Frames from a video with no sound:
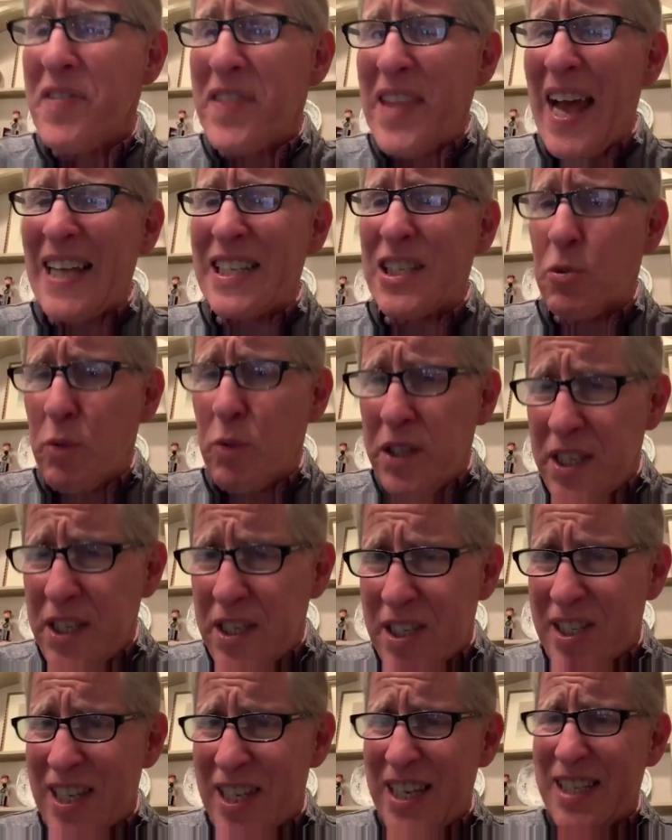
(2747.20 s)
That's when
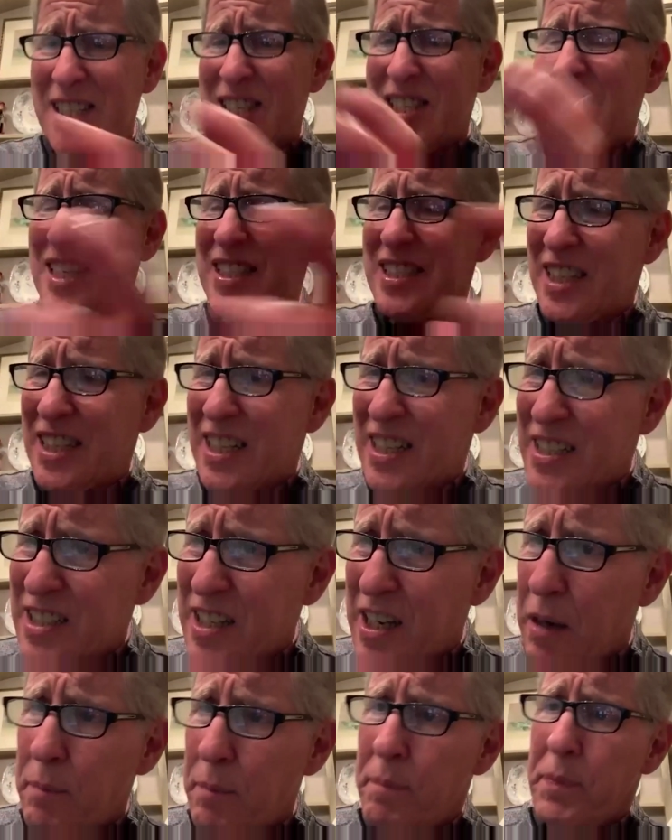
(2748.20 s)
these things tend to
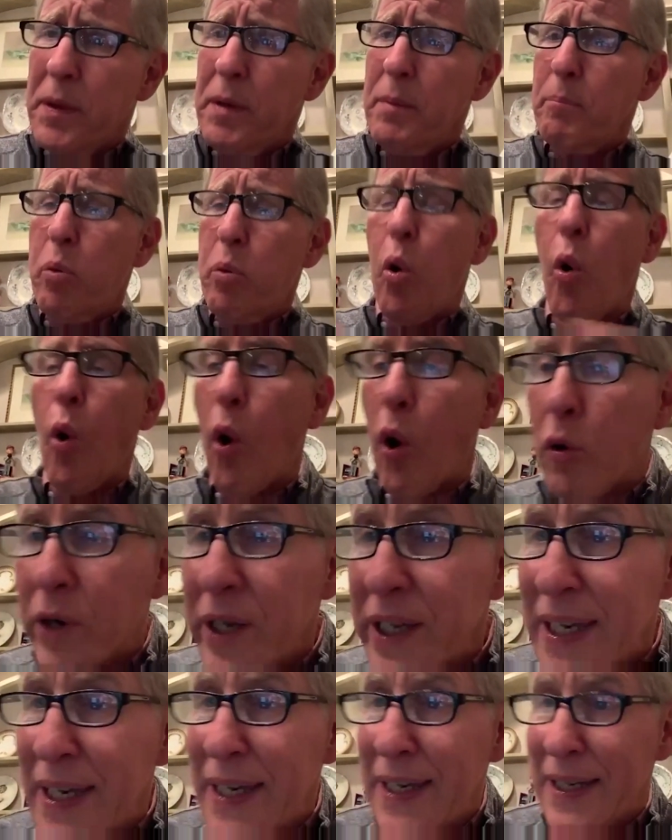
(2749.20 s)
come pouring